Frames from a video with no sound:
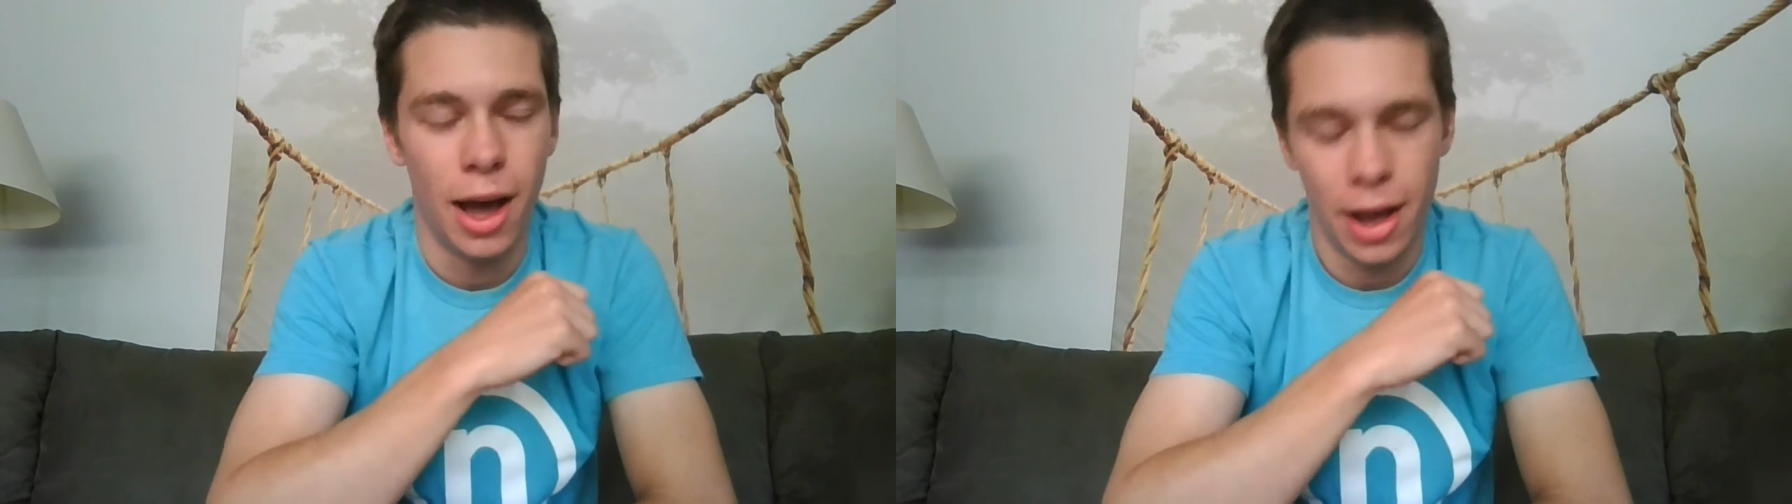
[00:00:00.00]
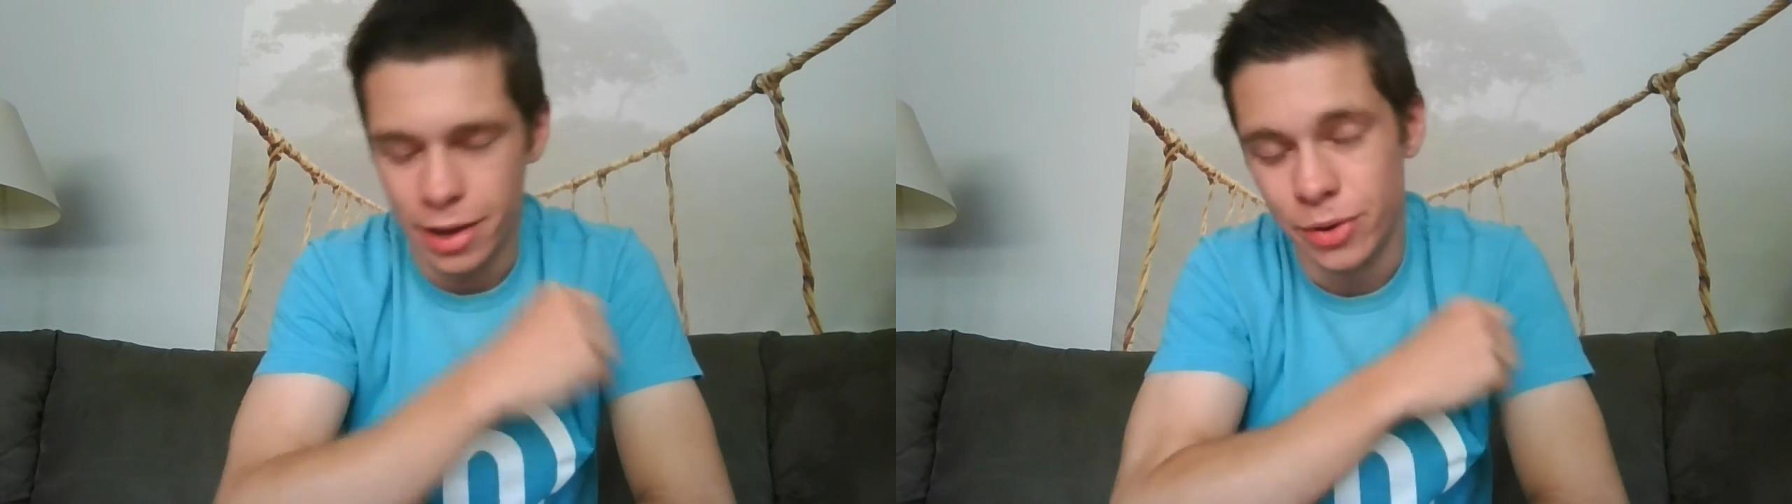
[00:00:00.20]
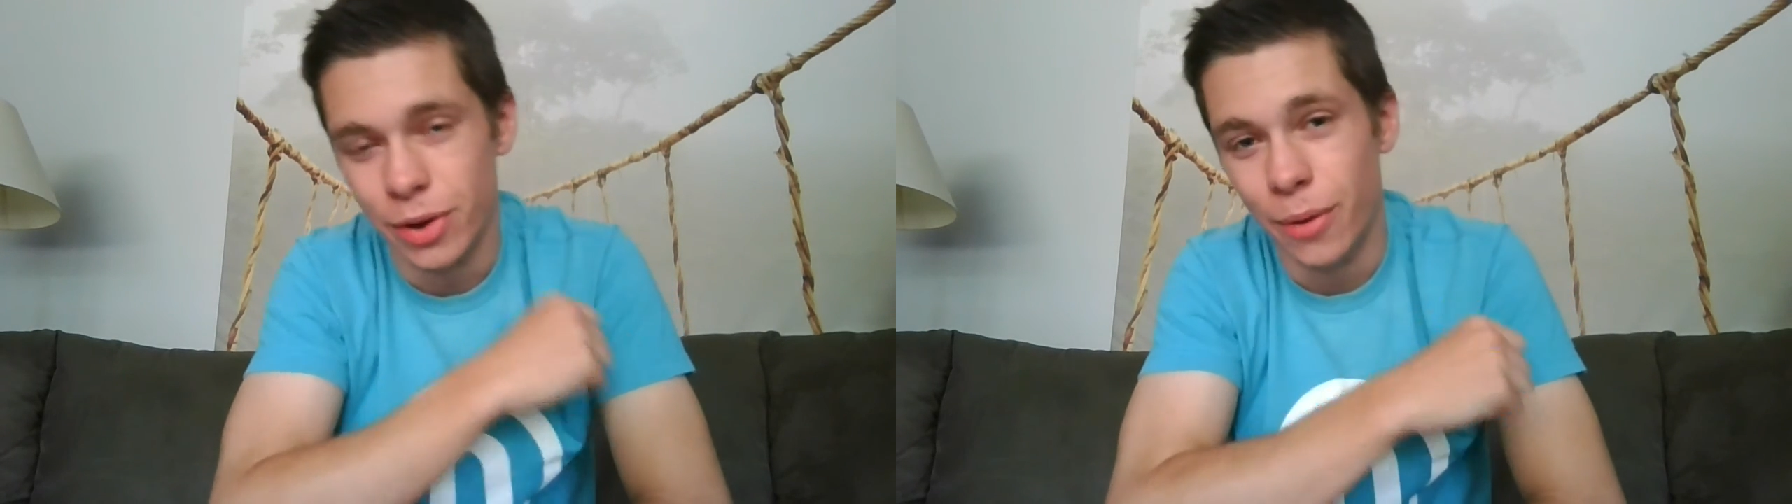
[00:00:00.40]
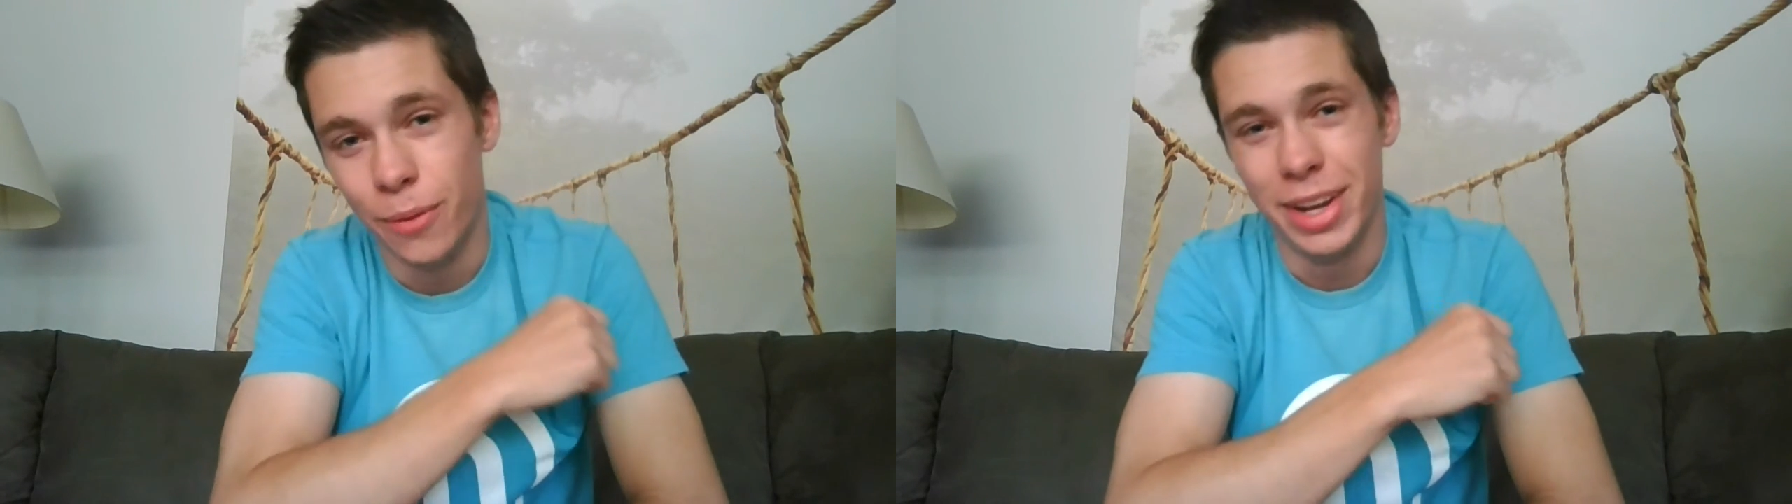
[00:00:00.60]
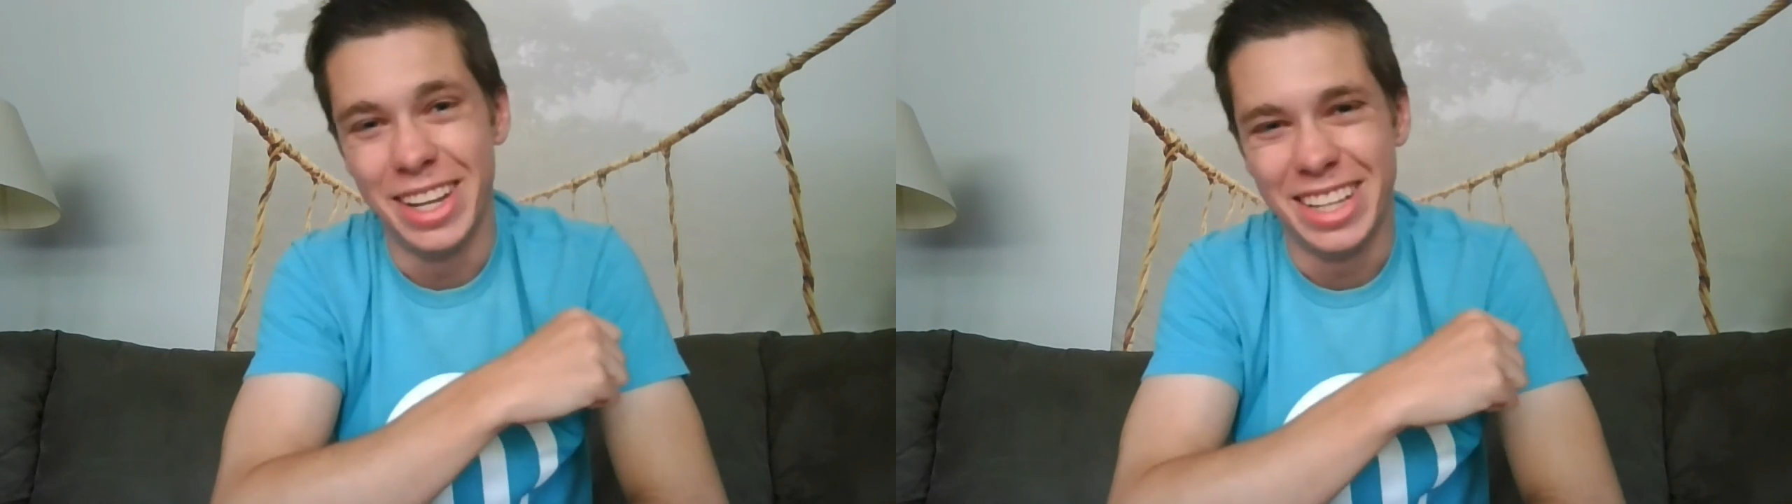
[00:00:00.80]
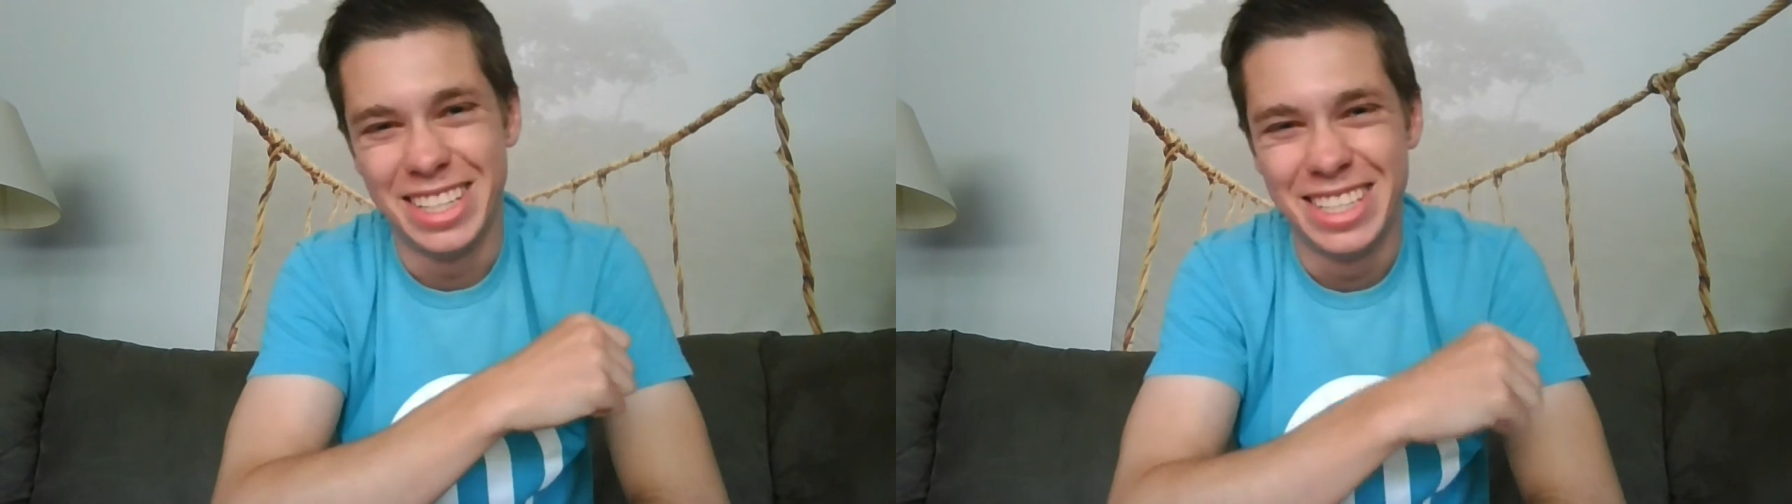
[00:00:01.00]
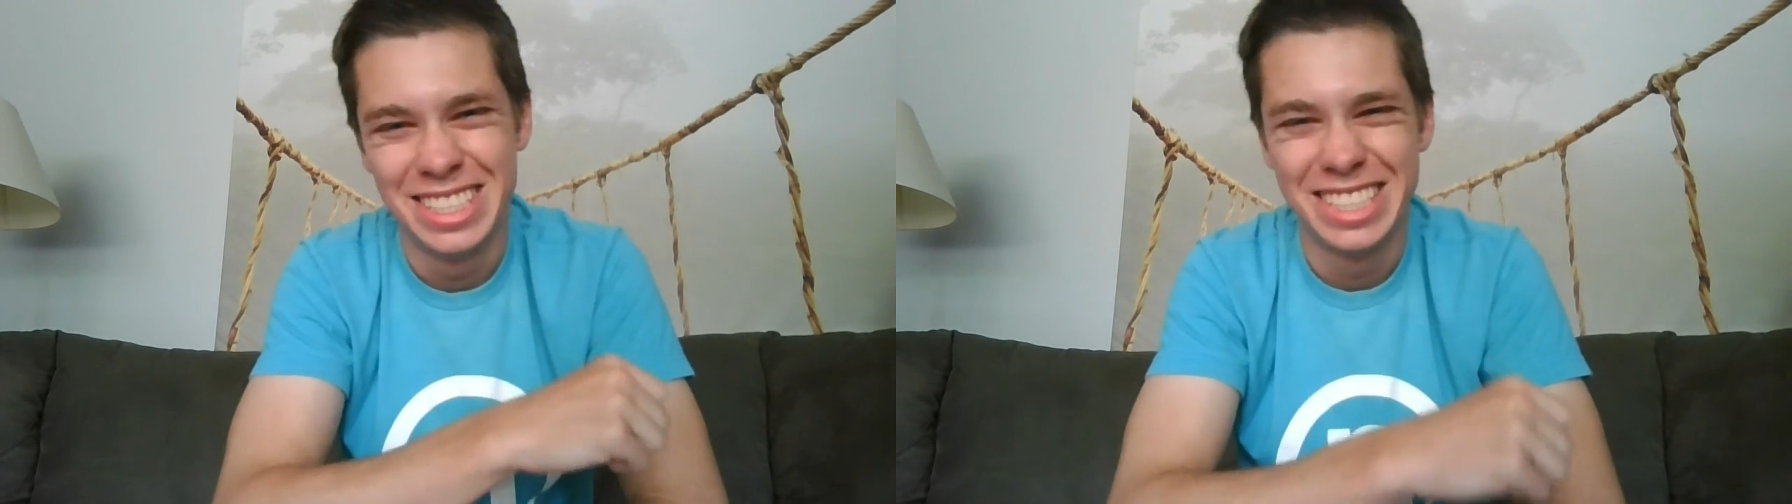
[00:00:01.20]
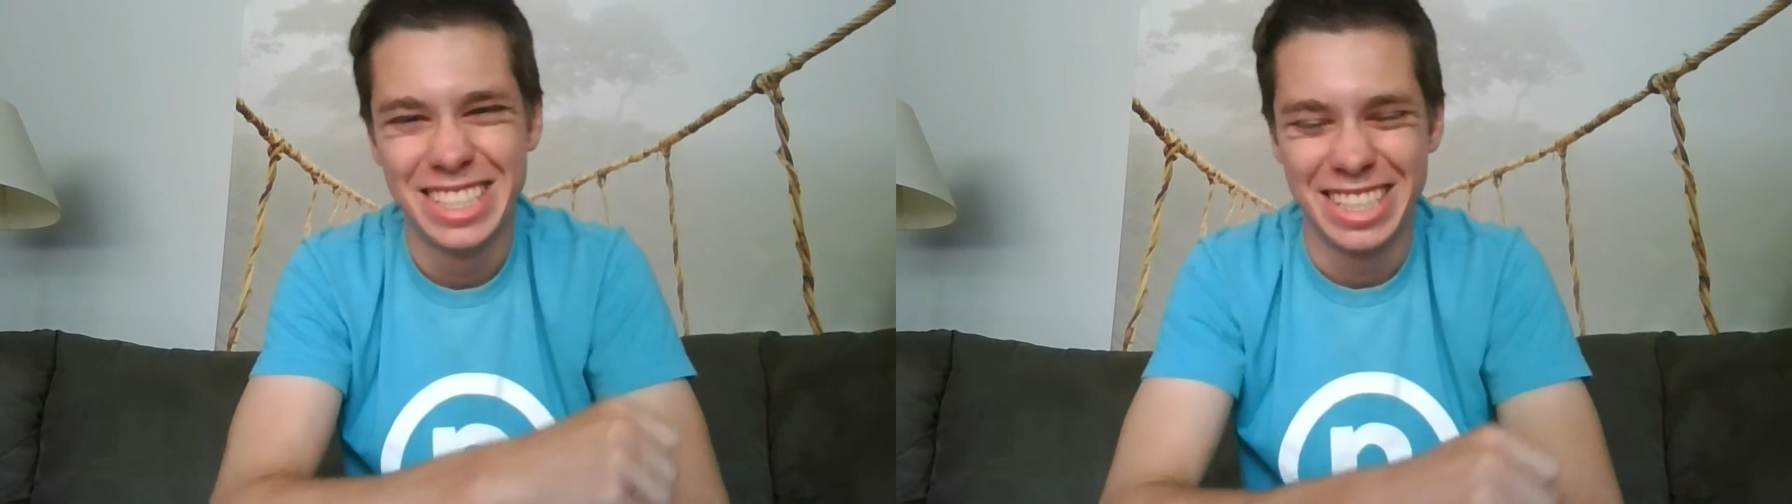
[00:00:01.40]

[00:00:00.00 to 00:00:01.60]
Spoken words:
I don't know what is.